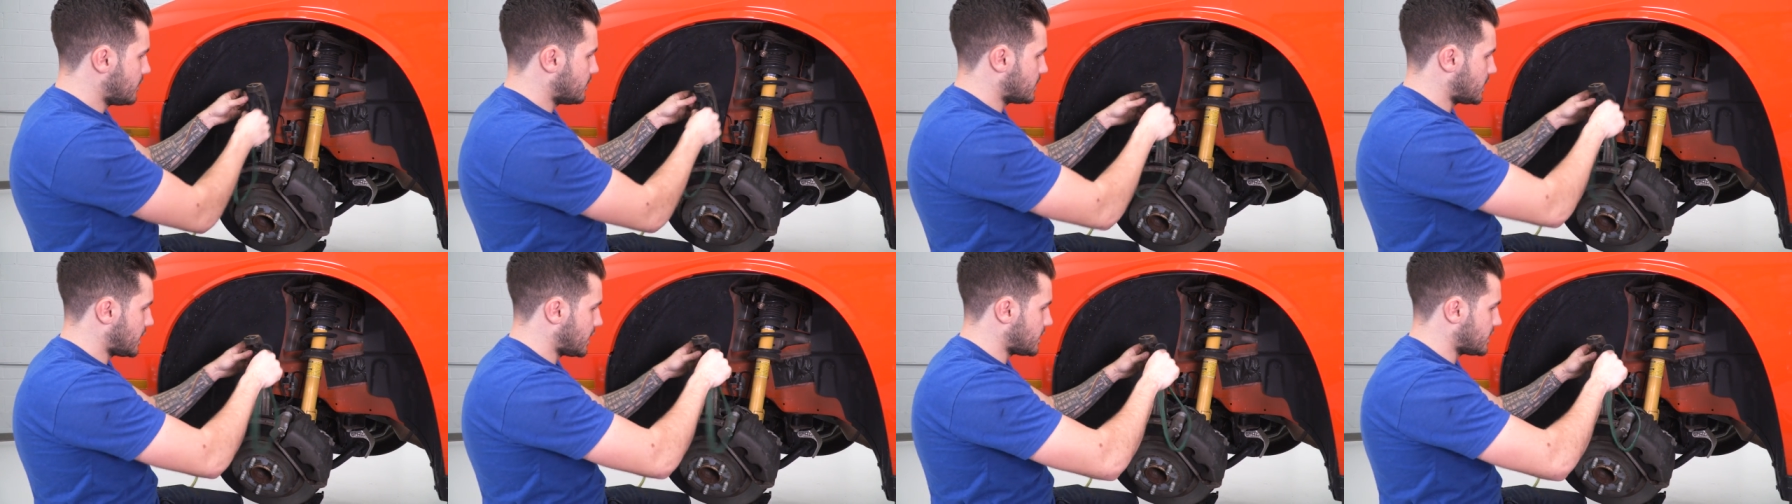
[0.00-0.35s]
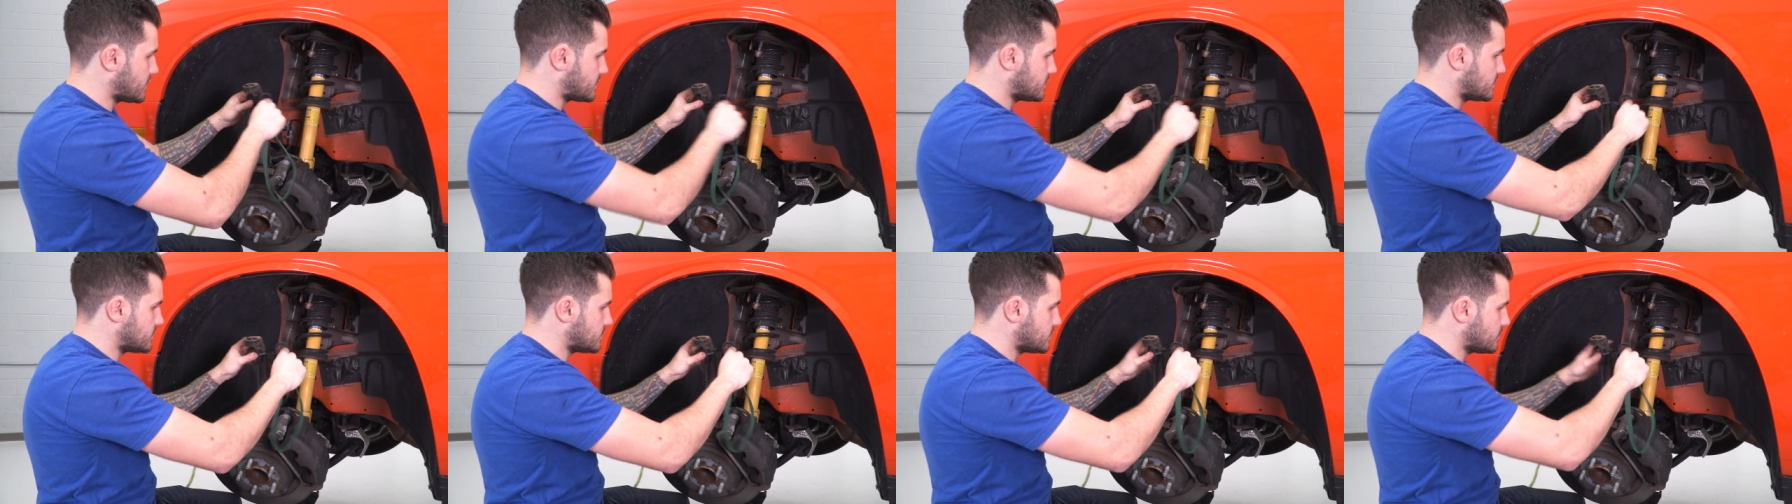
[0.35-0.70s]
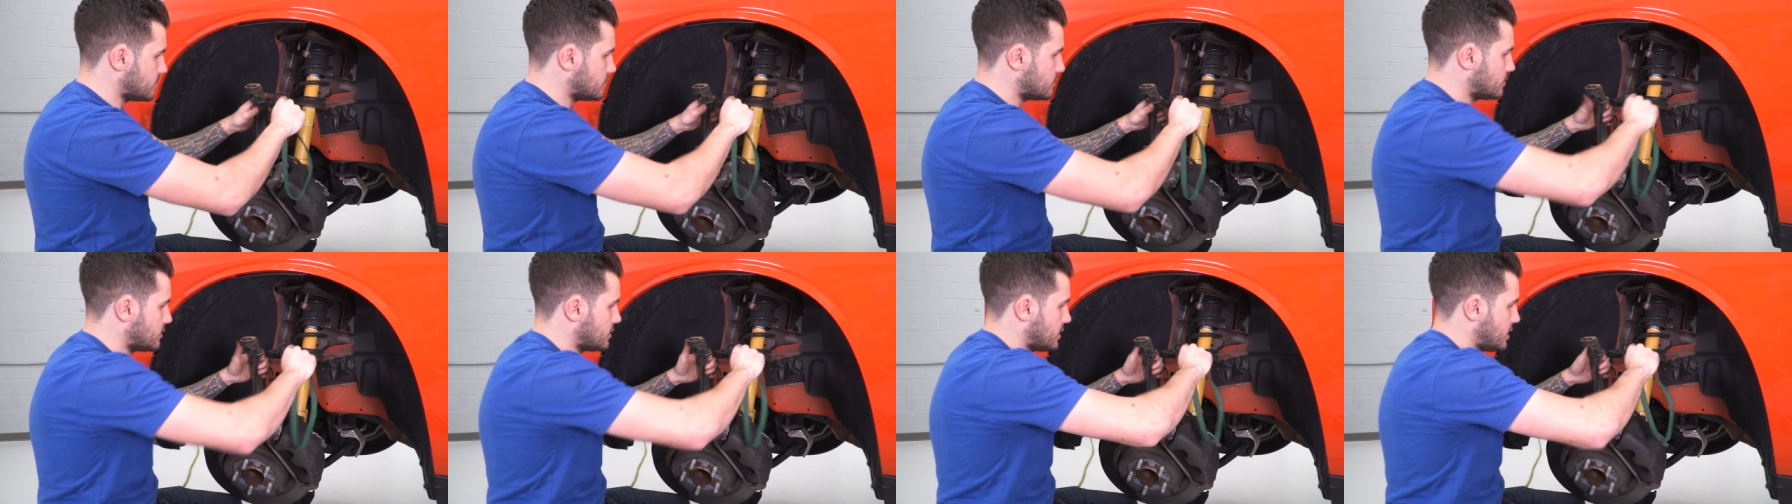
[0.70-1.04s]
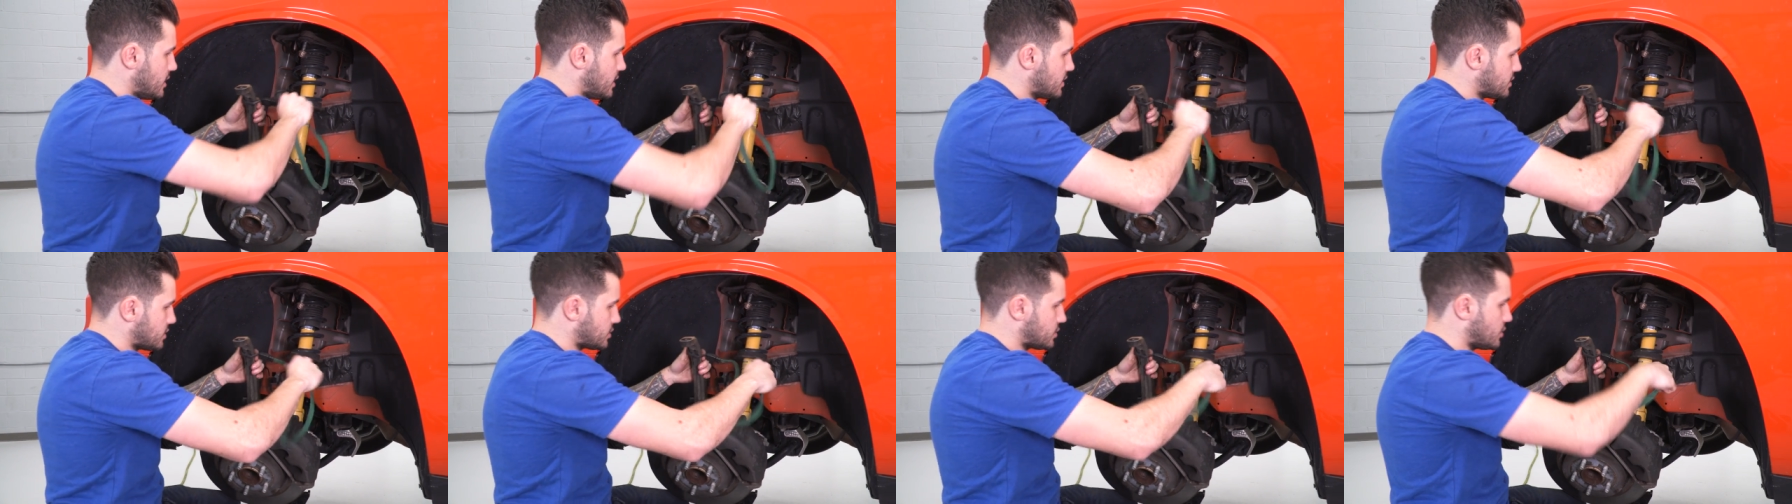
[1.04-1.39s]
What I like to do,
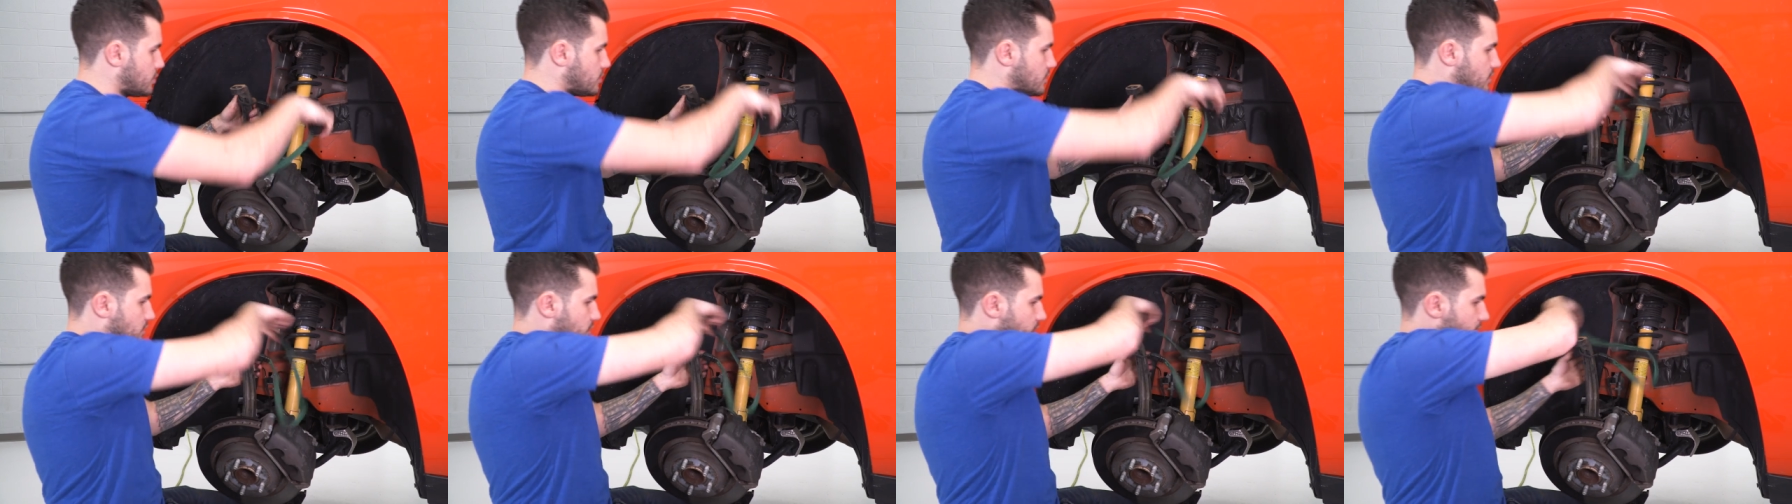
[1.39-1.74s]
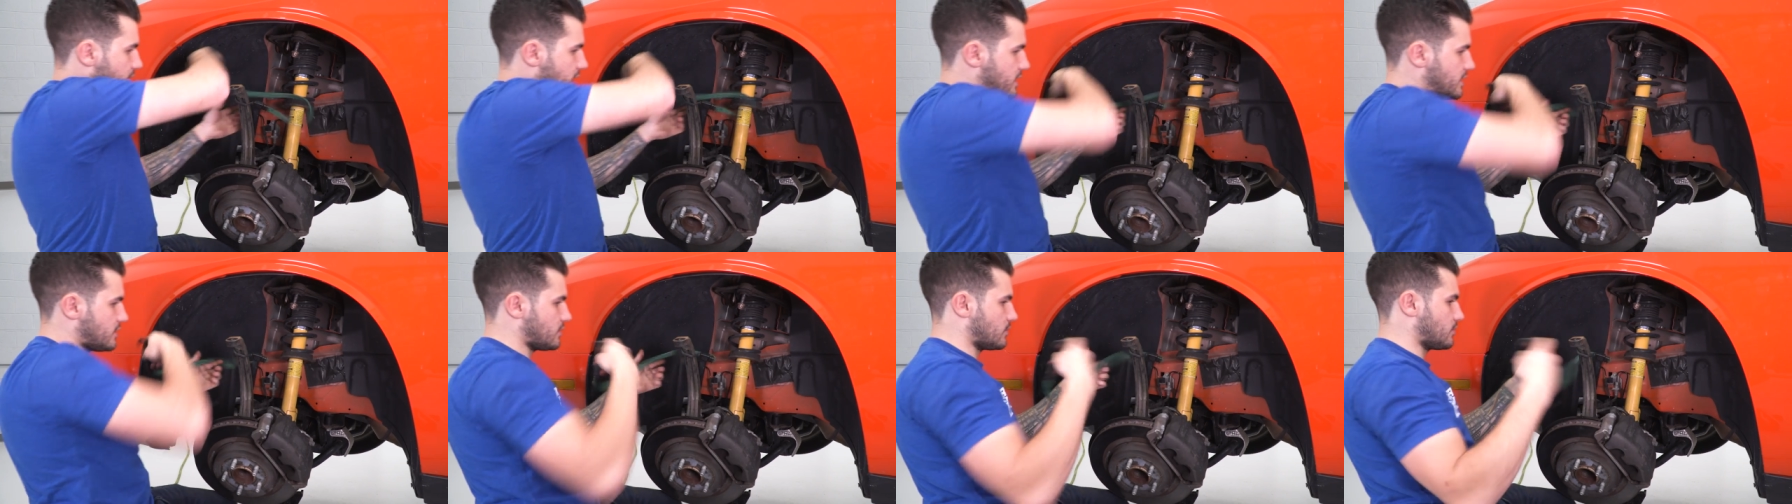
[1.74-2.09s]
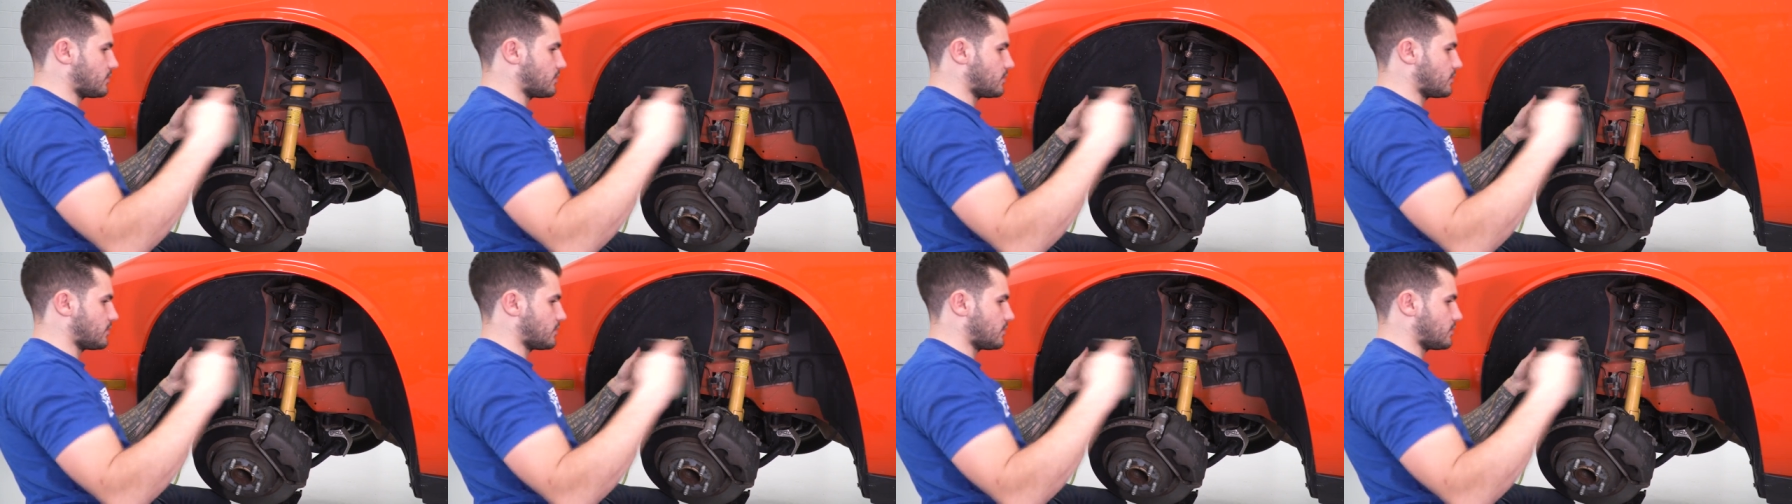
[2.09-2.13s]
just hook that